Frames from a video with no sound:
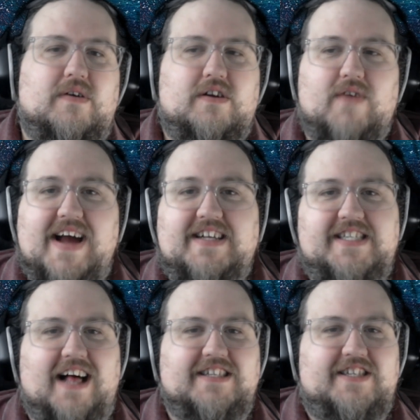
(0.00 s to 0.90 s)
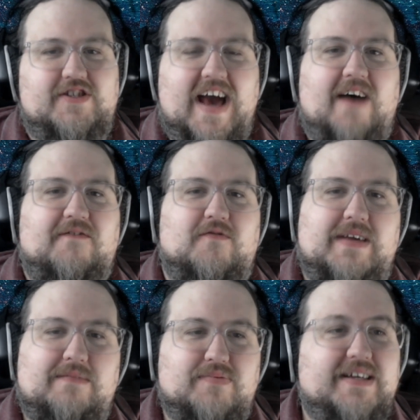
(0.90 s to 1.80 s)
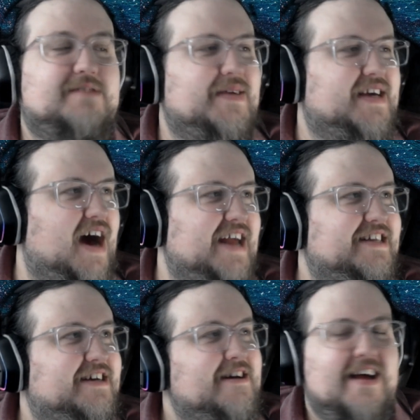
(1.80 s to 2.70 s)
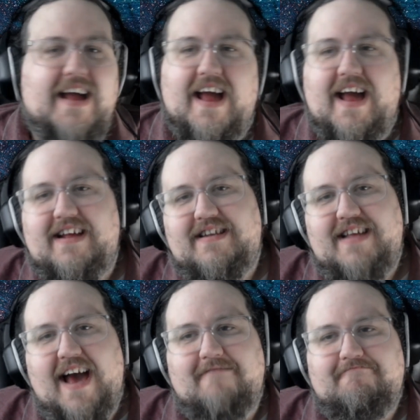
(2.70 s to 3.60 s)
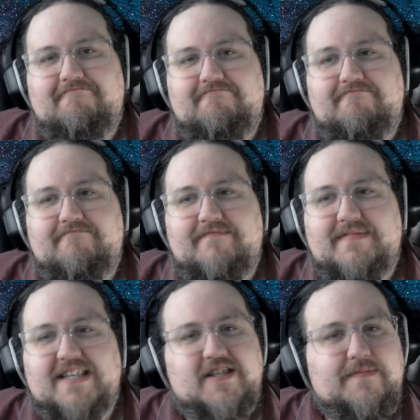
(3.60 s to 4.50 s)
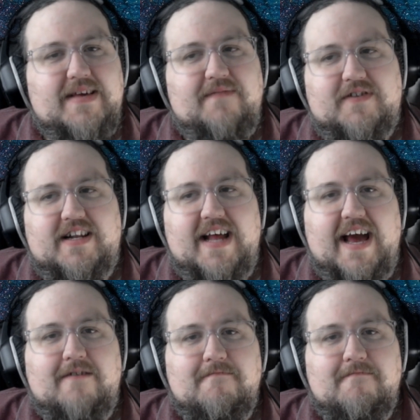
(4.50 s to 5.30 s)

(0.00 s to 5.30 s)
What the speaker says: grand challenges you have for me. Please be kind. And yeah, that's going to be it for today.